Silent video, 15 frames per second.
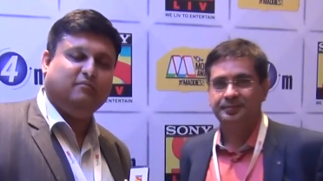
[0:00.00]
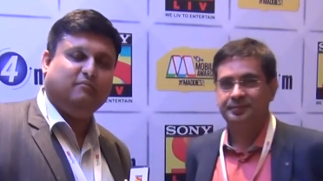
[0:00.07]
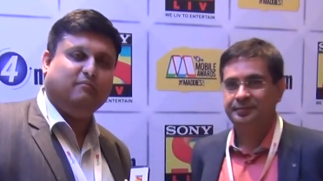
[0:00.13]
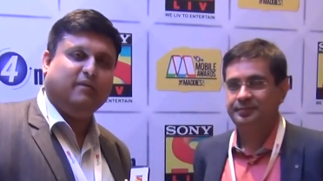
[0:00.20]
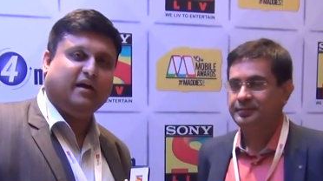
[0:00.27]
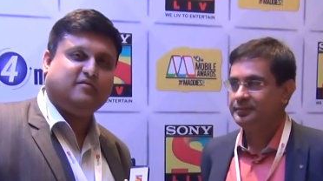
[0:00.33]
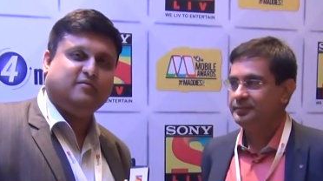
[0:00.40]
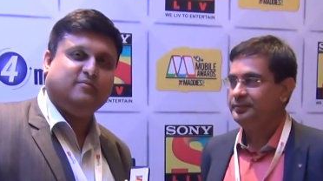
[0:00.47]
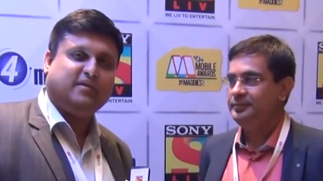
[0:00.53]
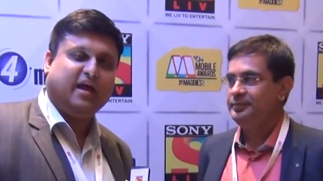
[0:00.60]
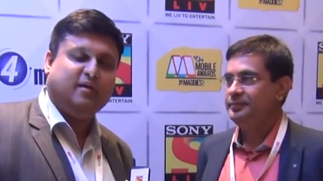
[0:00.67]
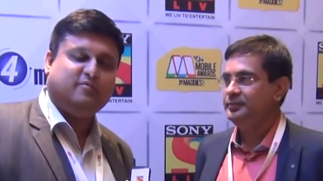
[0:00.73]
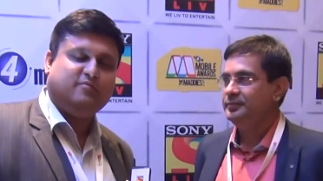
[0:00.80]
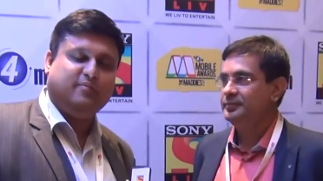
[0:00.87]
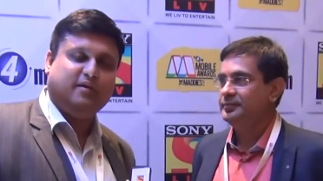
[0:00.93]
Speaker 1: maximum
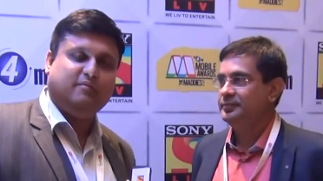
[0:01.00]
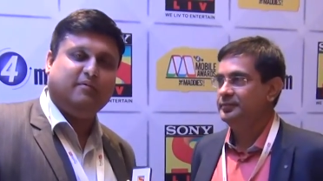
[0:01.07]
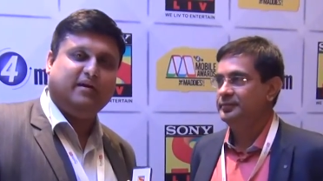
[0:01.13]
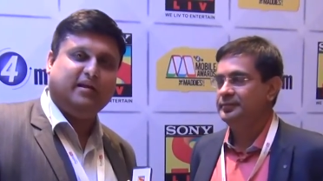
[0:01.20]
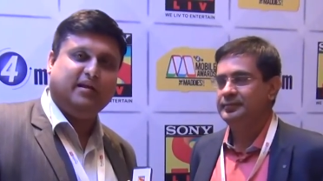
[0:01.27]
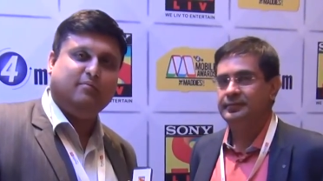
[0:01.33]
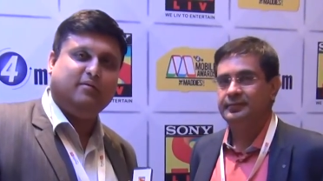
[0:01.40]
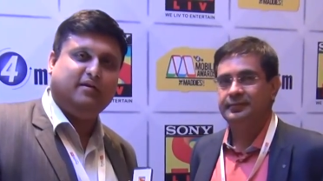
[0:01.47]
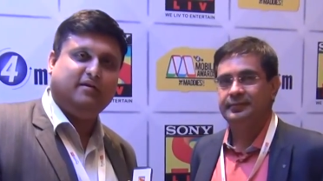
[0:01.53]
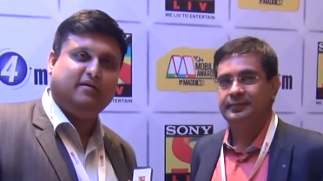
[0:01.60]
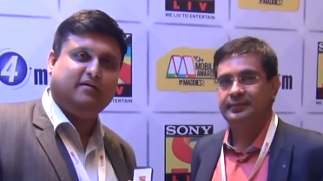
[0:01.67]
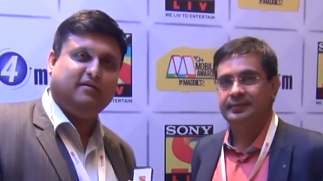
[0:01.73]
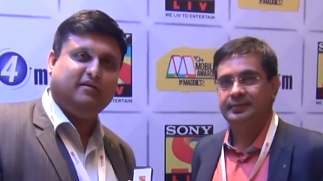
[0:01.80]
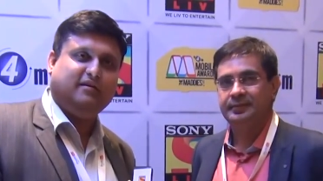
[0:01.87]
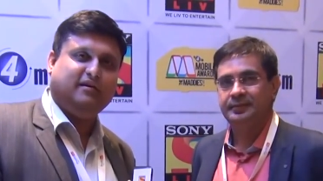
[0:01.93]
time spent by
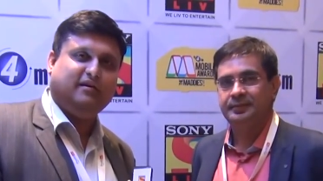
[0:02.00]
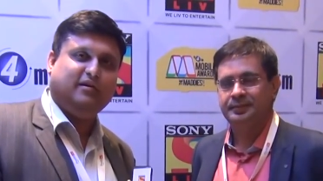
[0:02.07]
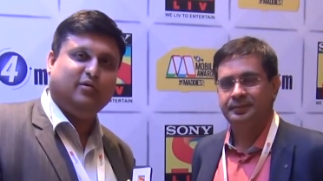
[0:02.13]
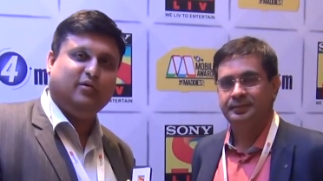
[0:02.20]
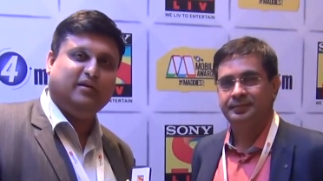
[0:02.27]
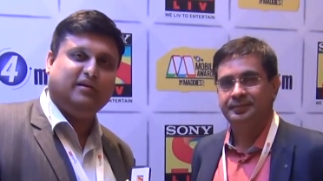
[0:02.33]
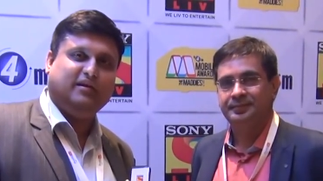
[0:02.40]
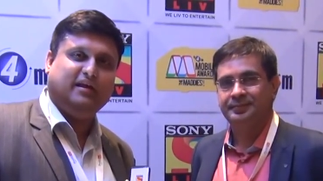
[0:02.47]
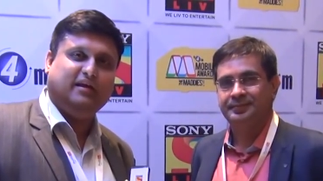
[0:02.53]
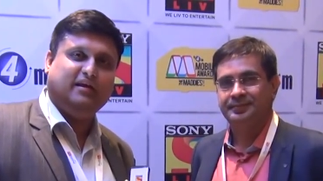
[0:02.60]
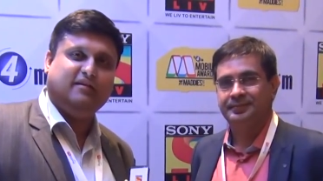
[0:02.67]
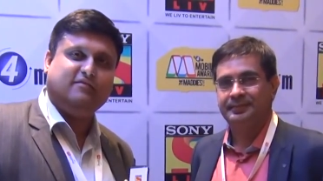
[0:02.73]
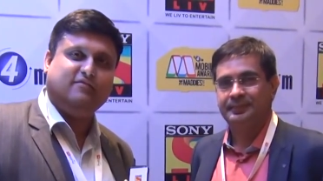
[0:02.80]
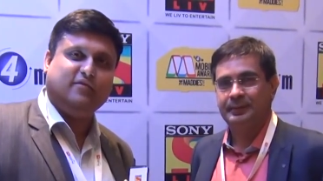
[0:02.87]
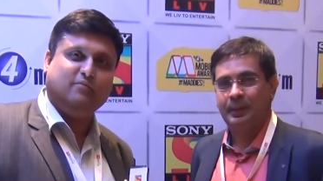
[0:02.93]
anybody during the day
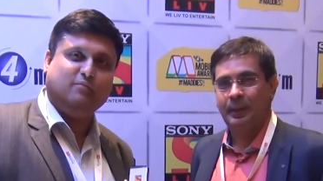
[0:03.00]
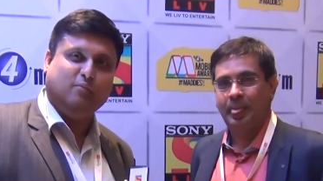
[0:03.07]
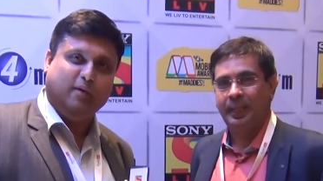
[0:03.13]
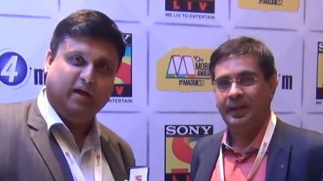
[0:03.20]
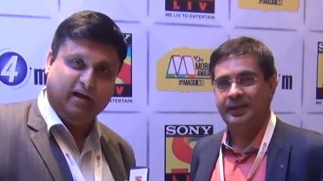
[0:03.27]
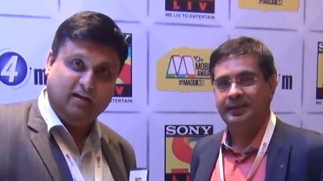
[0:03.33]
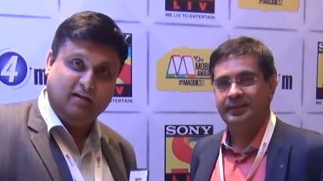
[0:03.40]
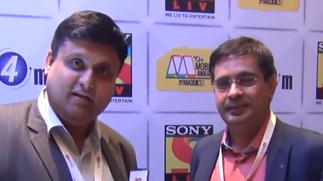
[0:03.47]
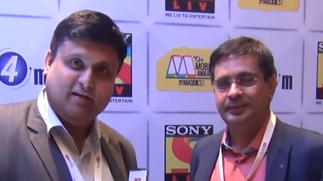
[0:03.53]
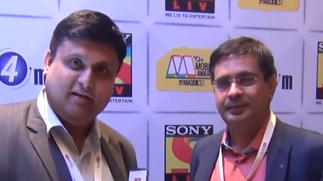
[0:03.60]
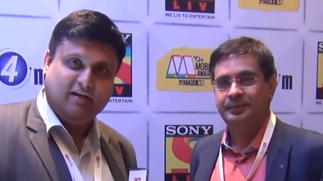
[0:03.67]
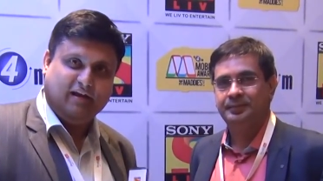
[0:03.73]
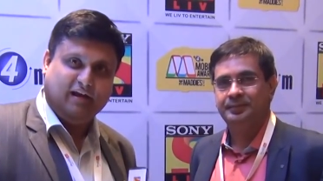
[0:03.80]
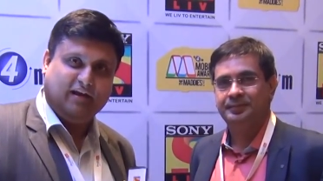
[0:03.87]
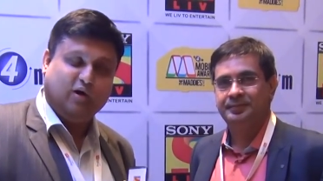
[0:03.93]
is with mobile,
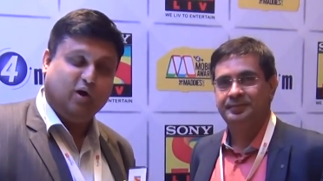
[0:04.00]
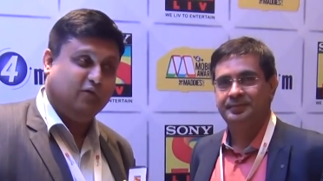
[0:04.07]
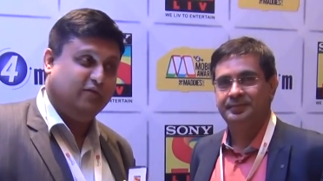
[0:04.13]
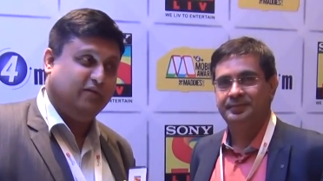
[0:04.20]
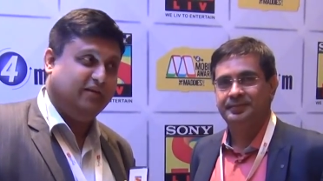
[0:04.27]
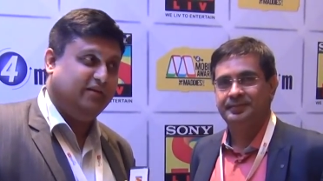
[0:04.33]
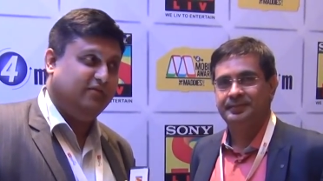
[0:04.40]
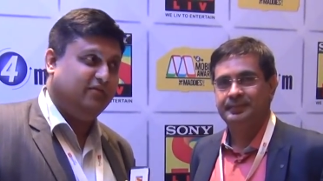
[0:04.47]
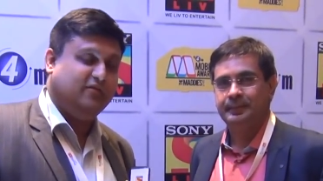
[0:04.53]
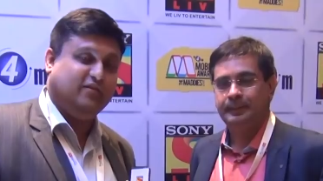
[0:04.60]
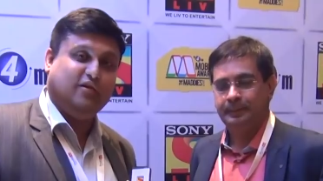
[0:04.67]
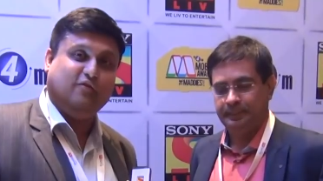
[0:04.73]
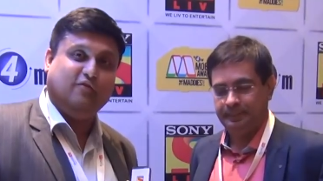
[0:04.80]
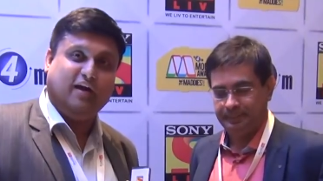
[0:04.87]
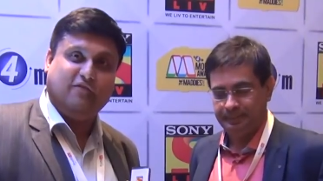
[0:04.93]
and not even
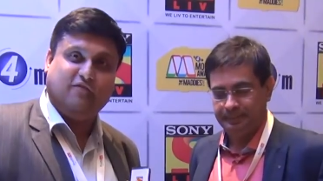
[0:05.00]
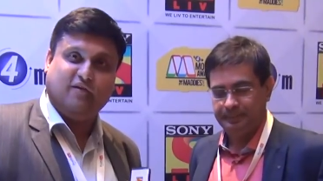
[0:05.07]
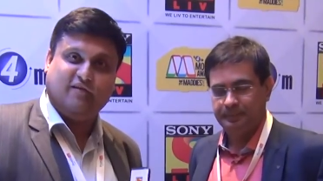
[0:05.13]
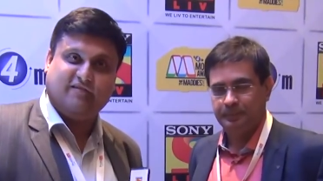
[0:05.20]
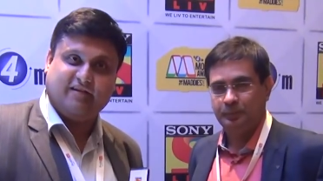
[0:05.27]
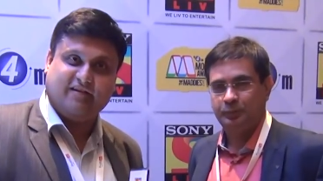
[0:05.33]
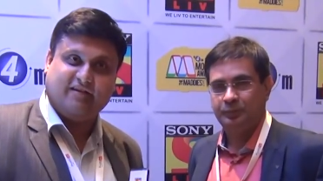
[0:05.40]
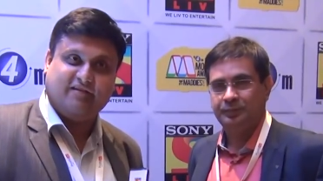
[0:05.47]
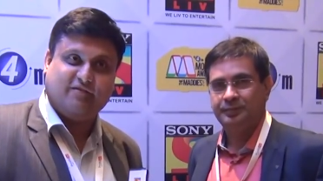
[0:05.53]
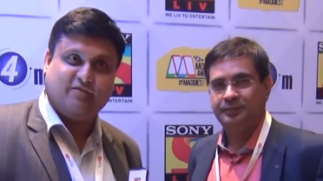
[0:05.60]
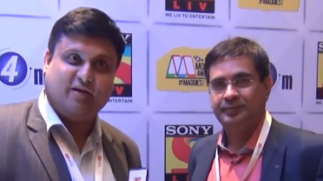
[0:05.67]
with your wife or your children.